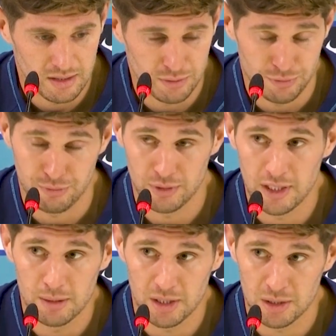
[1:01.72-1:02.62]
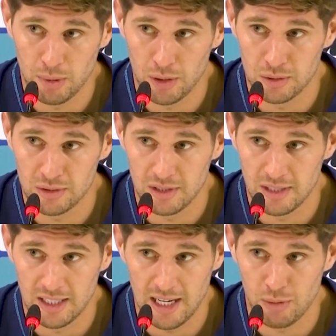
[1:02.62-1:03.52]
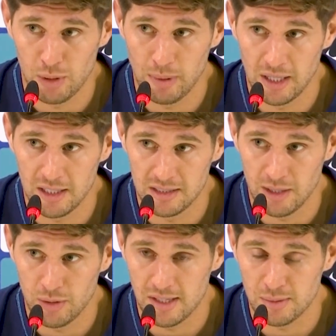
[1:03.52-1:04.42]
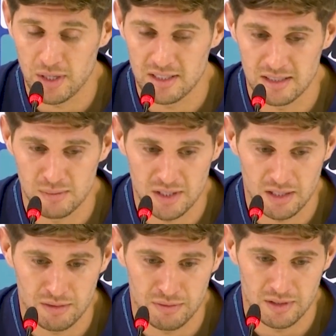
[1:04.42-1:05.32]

freedom, I suppose, in how he plays and how he expresses himself,